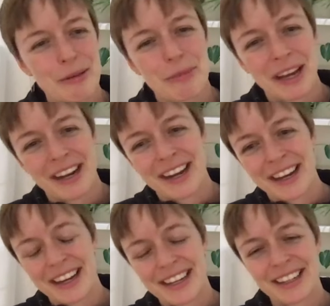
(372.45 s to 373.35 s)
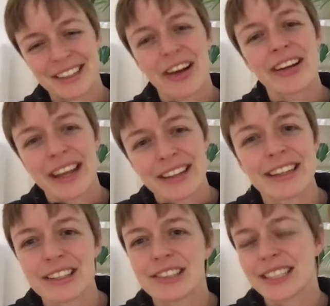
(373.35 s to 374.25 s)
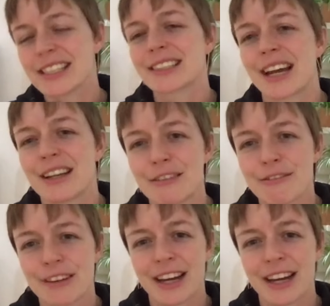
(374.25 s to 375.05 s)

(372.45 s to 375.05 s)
But again, like you see this kind of